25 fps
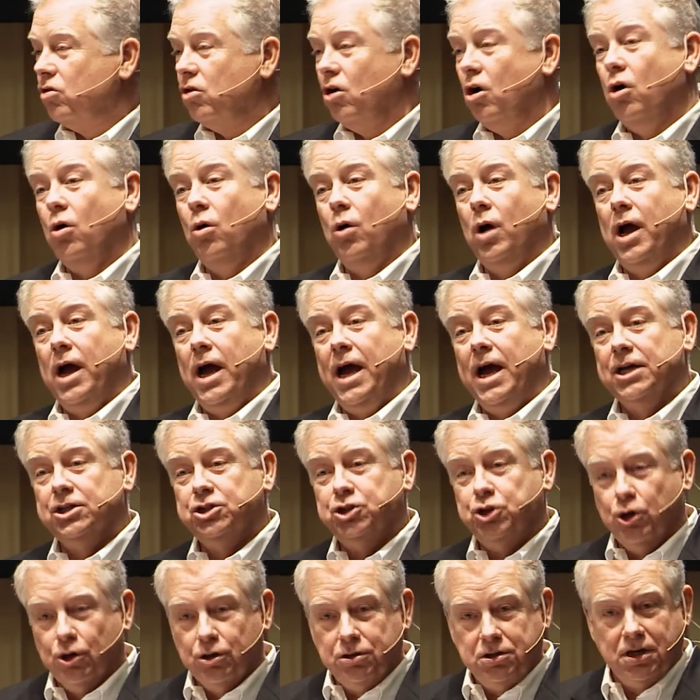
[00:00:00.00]
so
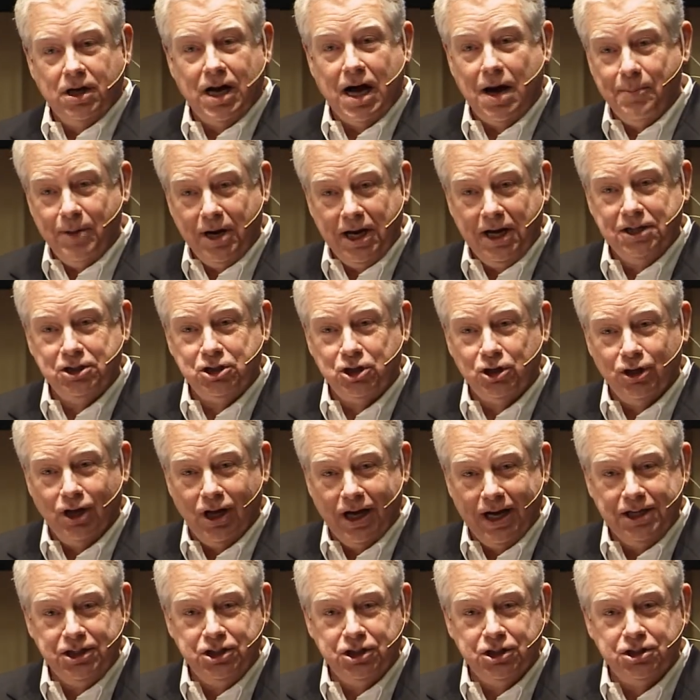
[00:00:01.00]
as your denominational
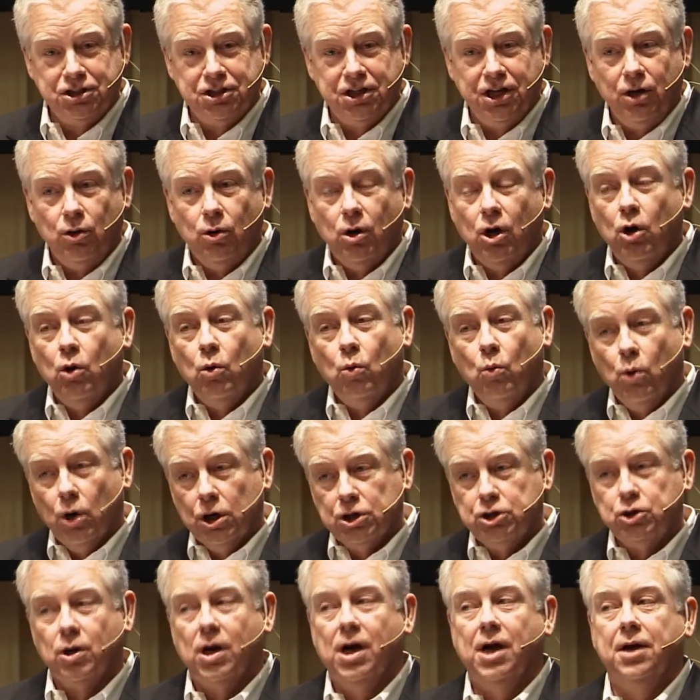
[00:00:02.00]
agency,
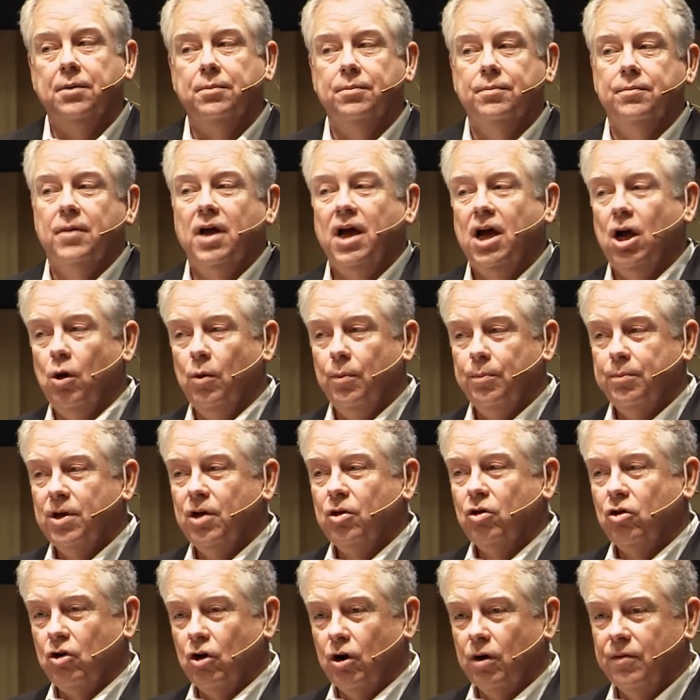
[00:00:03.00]
we're trying to
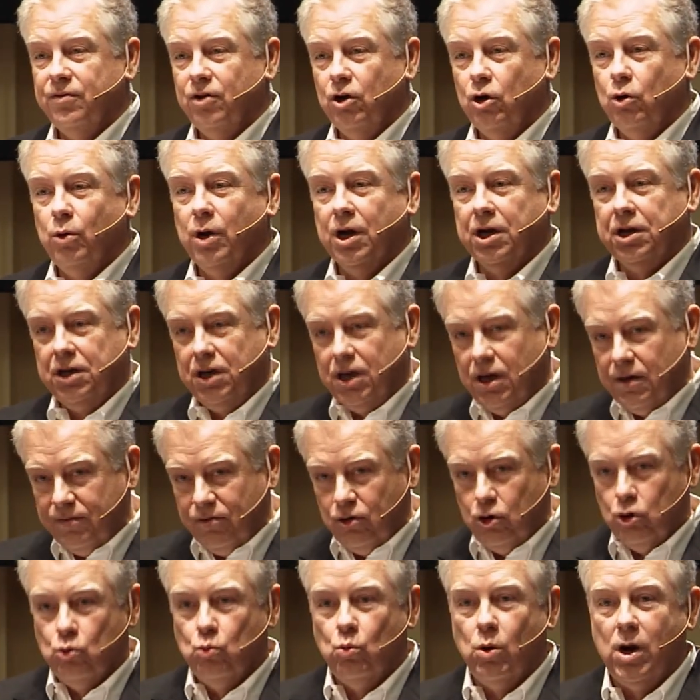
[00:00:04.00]
help serve you and give
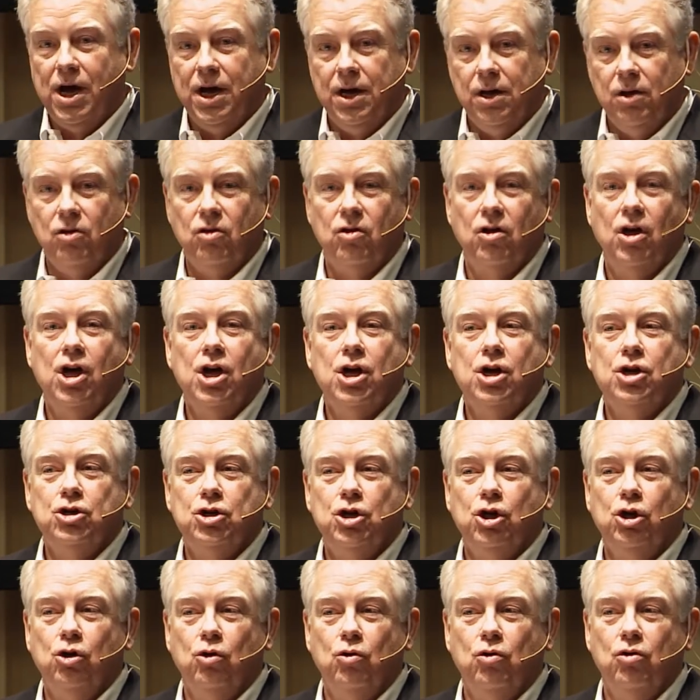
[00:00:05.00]
you ways
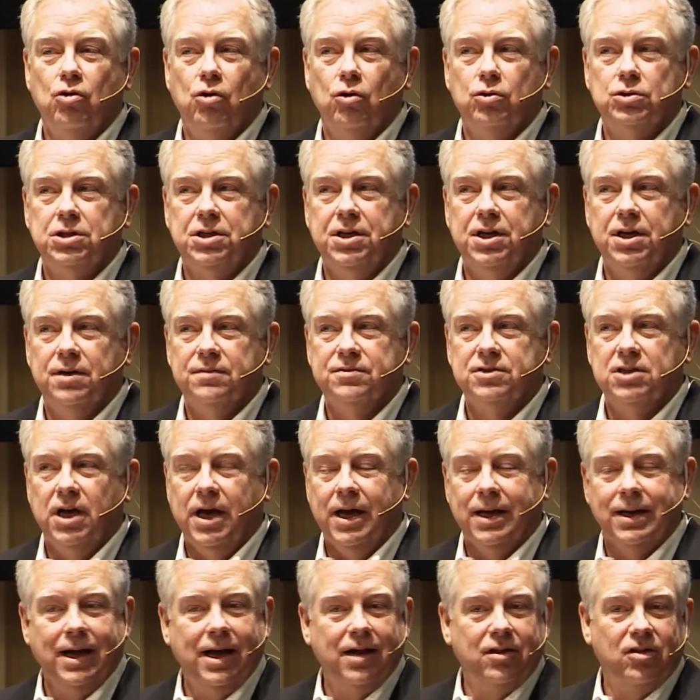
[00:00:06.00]
to use those gifts.
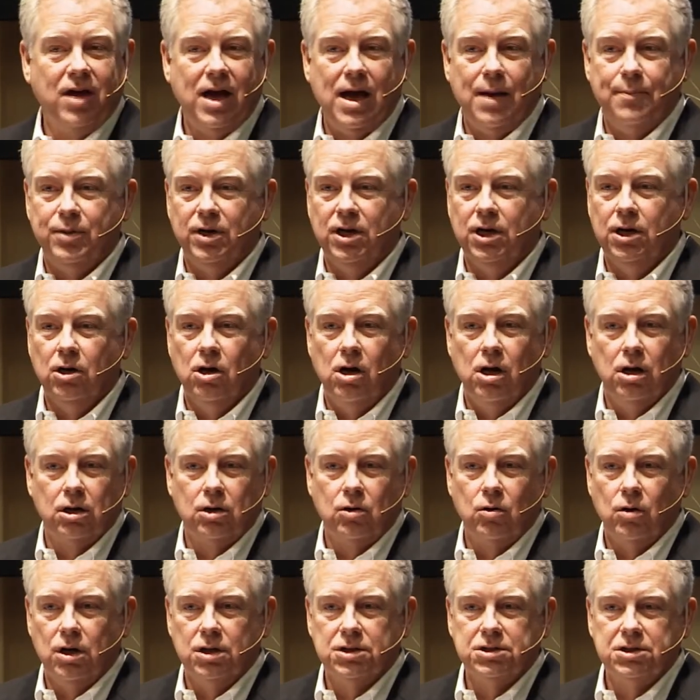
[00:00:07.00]
And that's happening all
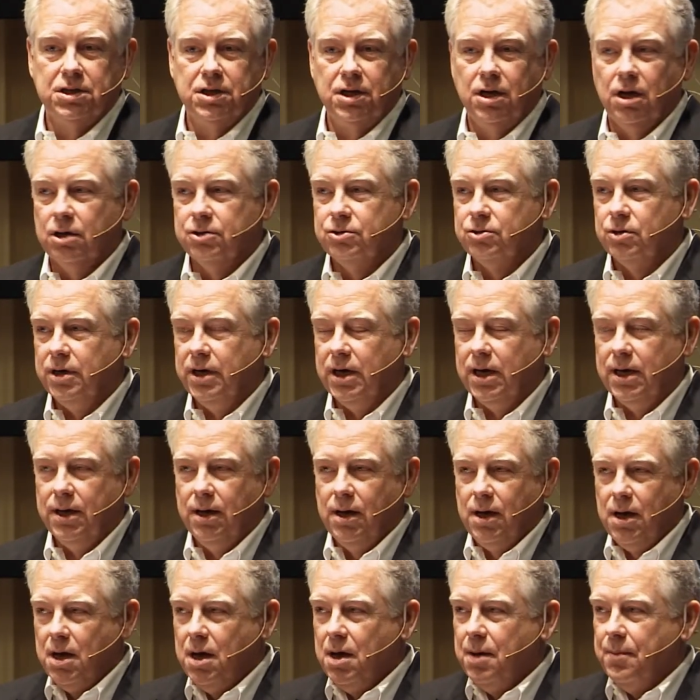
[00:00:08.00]
across the country. I
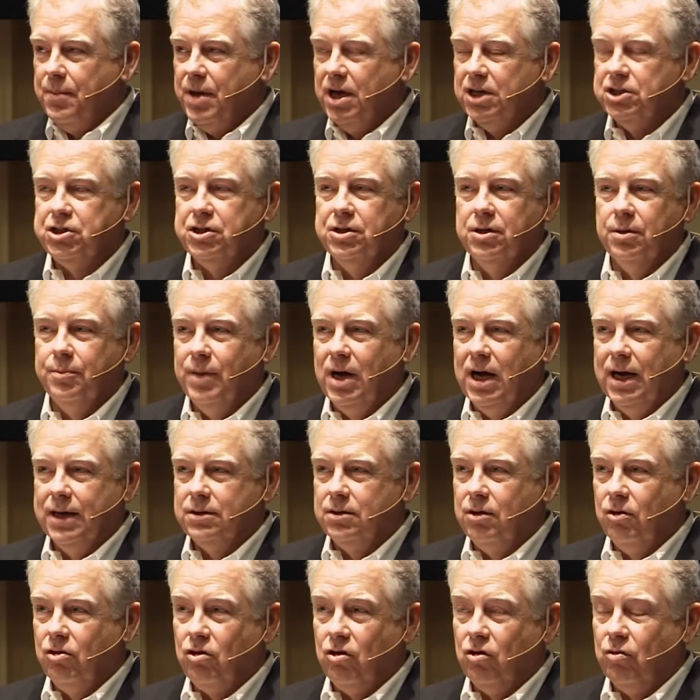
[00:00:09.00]
mentioned to
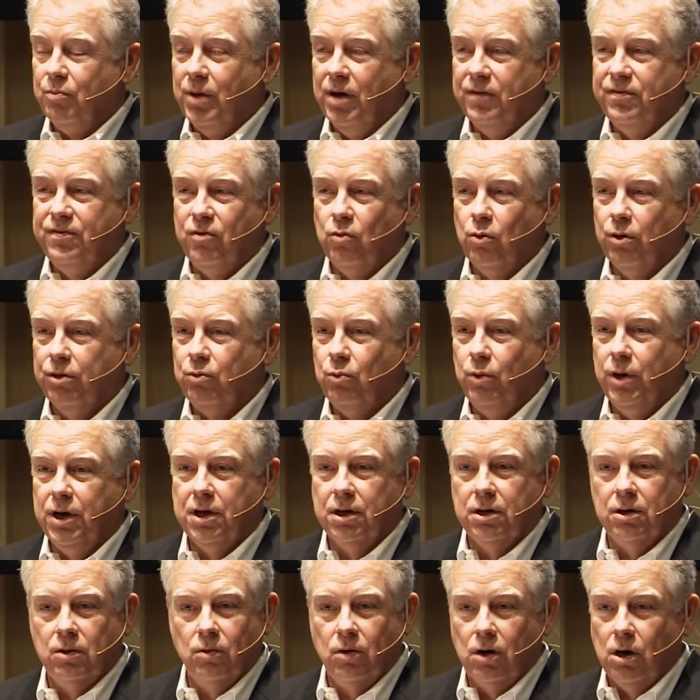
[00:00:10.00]
Mike, this is my 4th week
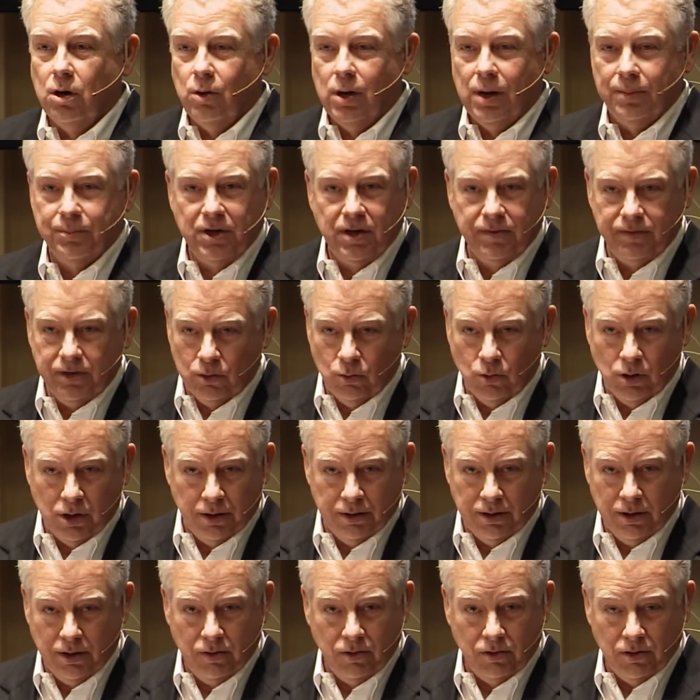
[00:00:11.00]
in a row I'm giving one
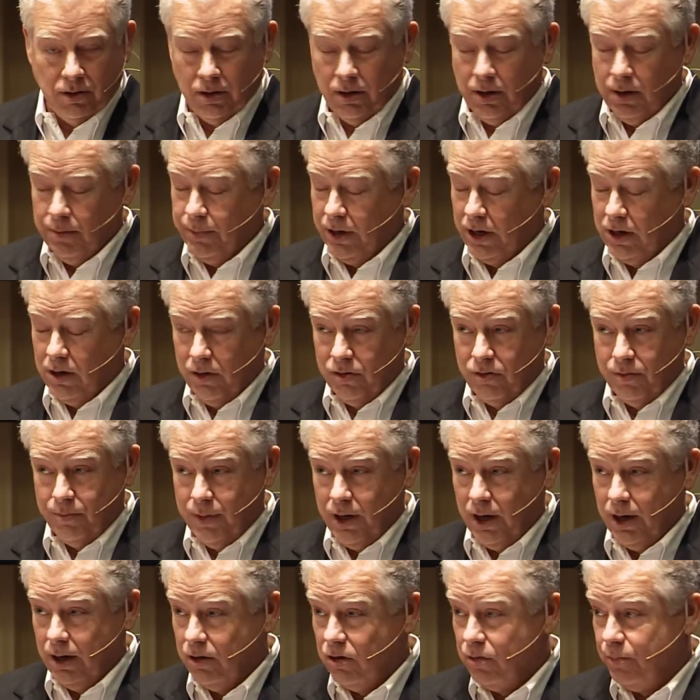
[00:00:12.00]
of these. And it isn't because of
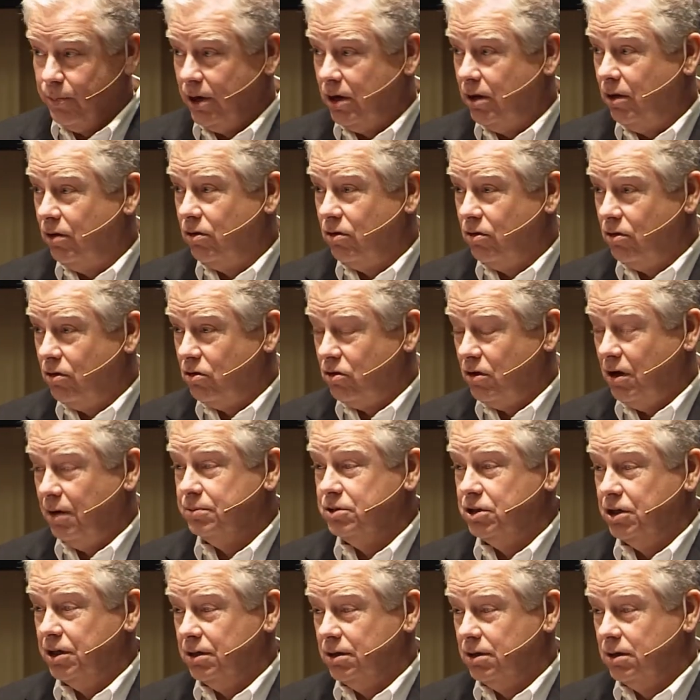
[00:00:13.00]
me, it's because of the
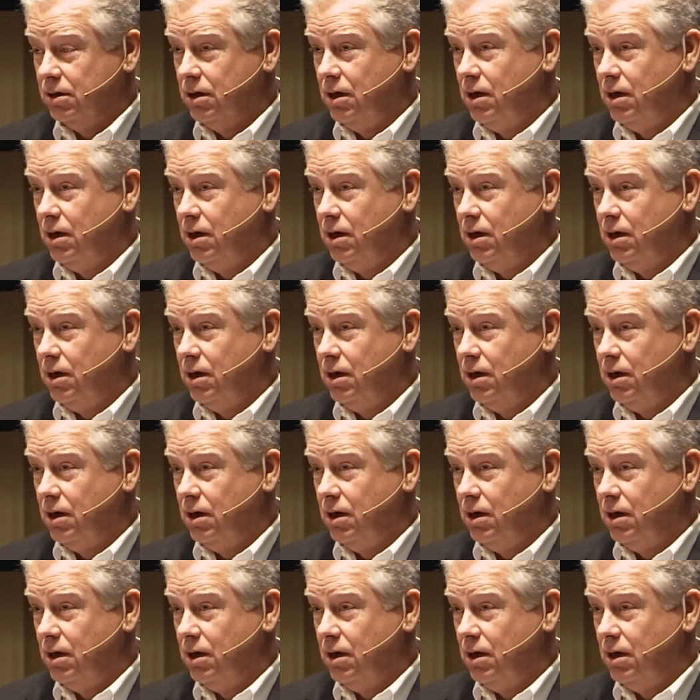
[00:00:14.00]
subject.